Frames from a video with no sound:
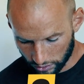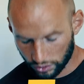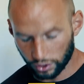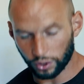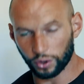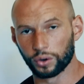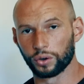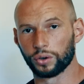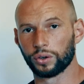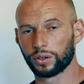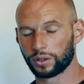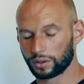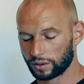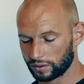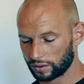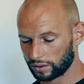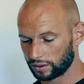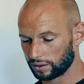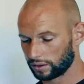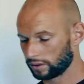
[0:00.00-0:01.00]
two
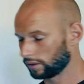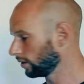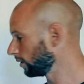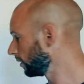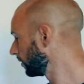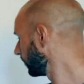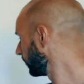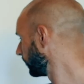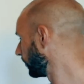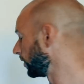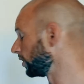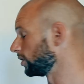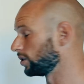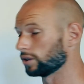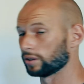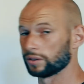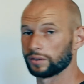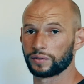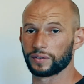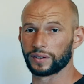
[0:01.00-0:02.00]
for the
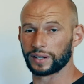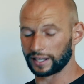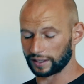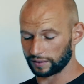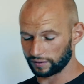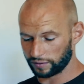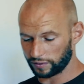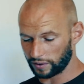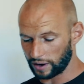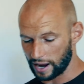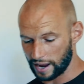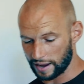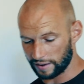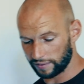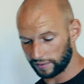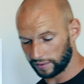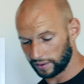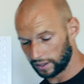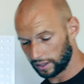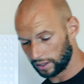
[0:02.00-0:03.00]
Joovv and
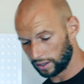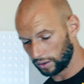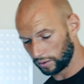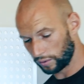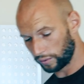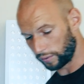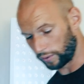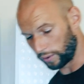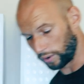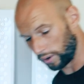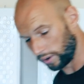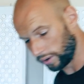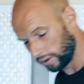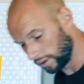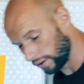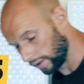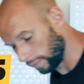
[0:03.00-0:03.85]
five for